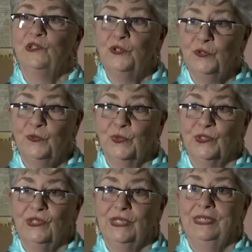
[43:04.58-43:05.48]

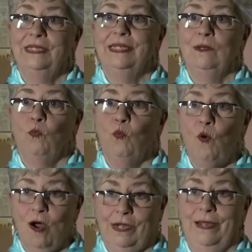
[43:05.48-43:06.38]
students did a
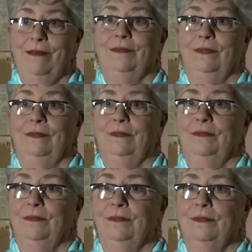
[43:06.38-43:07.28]
walkout
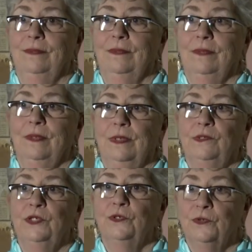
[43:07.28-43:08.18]

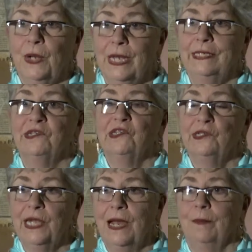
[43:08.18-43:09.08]
to try to
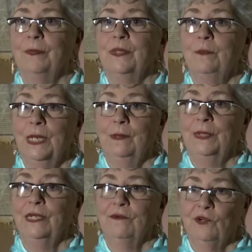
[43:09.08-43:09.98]
stop the
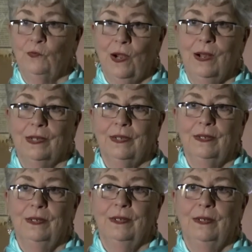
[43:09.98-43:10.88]
bombing of Iraq.
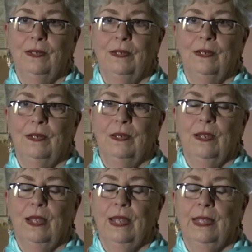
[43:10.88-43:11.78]

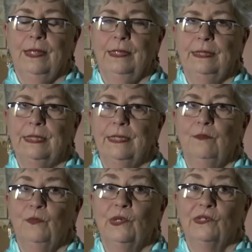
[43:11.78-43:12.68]
And
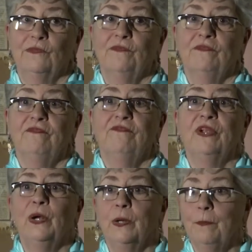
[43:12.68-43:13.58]
it was
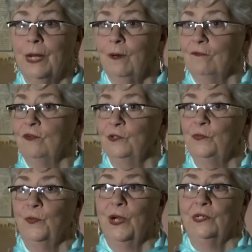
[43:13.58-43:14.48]
very powerful to
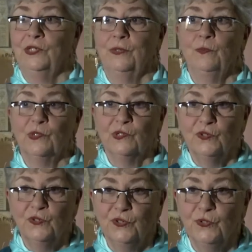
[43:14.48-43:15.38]
watch. It was
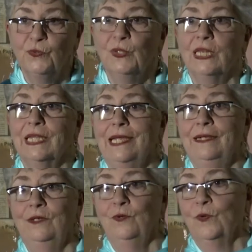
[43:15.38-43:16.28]
student led
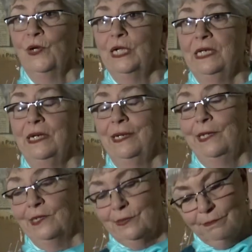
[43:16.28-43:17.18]
and
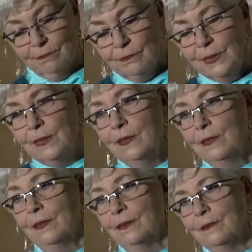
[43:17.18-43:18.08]
organized with
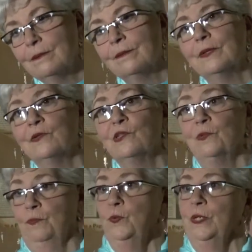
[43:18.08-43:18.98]
little
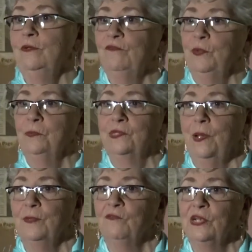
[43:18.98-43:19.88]
support from
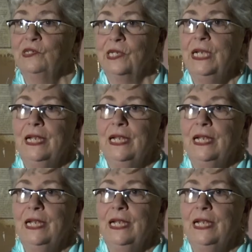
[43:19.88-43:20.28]
some of us.